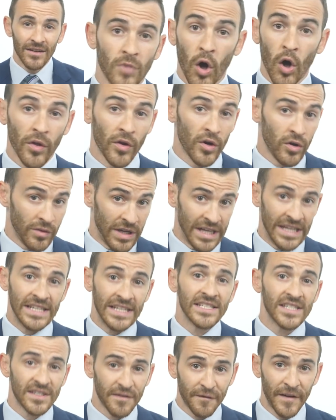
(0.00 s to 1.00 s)
Although, in
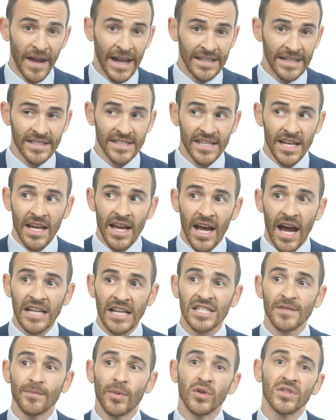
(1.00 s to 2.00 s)
his defense, I
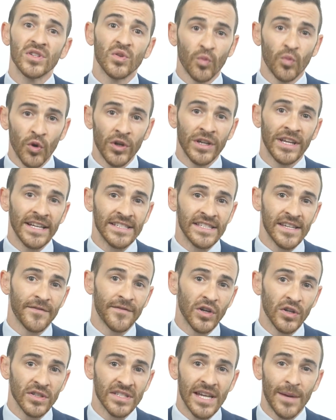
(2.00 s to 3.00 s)
suppose it would get
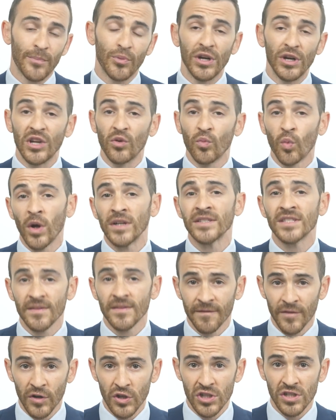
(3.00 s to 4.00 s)
difficult separating one
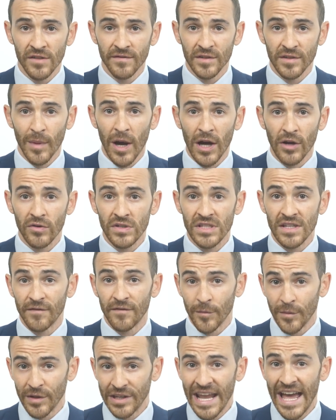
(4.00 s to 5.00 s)
subversion of democracy
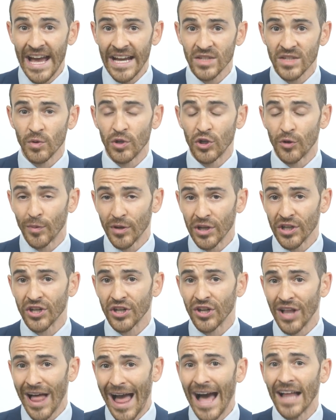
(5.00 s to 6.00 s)
from the next when your
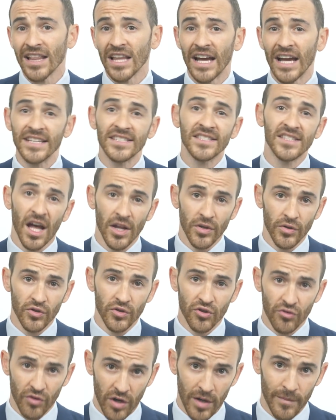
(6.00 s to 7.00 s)
political ally is Donald
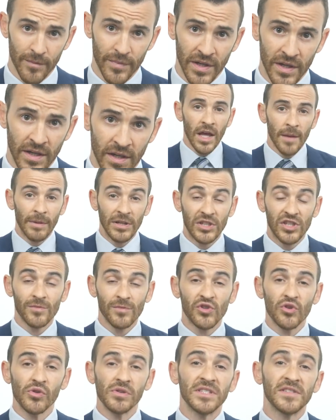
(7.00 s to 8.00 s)
Trump. But Jim
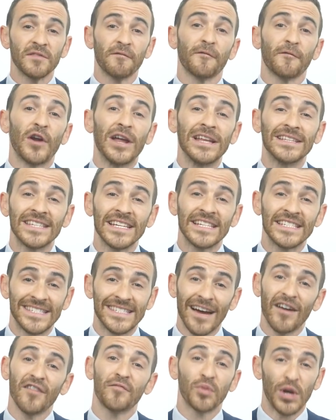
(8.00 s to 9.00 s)
Jordan's frantic
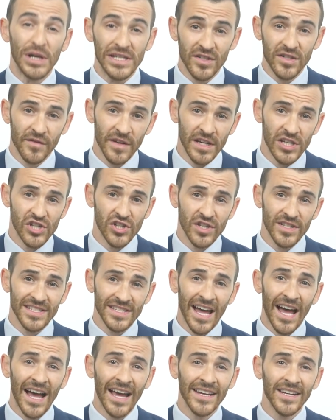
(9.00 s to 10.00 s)
self-preservation
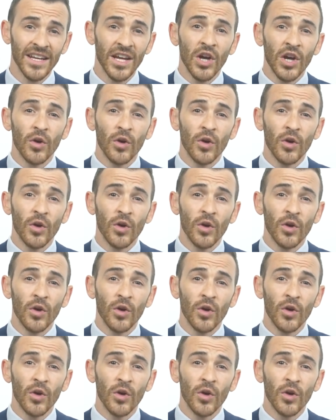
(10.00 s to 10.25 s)
aside,